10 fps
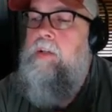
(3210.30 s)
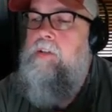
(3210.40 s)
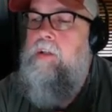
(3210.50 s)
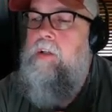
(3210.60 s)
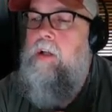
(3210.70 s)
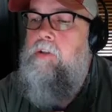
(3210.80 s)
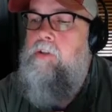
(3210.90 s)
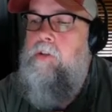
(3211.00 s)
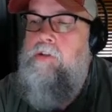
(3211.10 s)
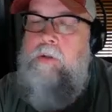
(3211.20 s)

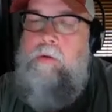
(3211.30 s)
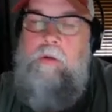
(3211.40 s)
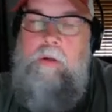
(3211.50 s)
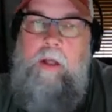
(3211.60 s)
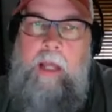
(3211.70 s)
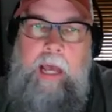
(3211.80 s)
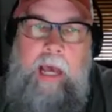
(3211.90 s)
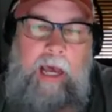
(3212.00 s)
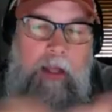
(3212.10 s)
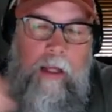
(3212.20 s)
technology in general.
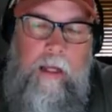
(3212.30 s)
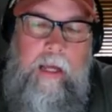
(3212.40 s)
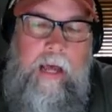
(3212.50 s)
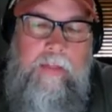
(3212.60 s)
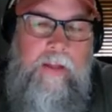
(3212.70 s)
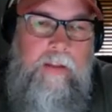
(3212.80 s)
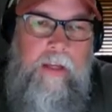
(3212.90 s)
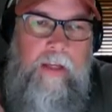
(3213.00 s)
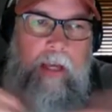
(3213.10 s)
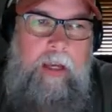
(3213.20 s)
I I think they
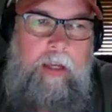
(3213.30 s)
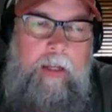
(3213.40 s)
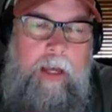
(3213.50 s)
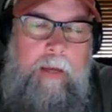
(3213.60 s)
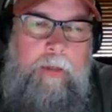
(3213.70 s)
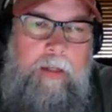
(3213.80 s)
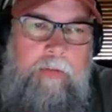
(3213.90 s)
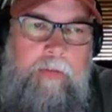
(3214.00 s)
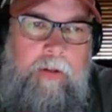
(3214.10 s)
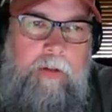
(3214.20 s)
can. I mean,
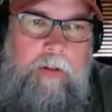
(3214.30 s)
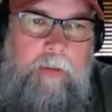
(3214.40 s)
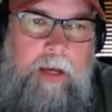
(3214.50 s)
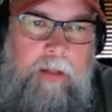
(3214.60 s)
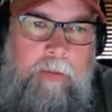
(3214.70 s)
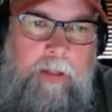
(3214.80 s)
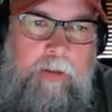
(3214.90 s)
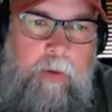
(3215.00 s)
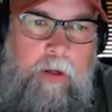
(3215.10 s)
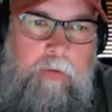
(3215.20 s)
even though you can buy the best
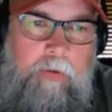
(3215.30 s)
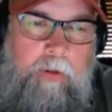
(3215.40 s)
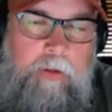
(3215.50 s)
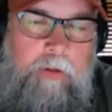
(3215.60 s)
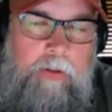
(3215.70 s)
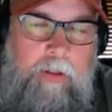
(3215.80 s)
quality filters,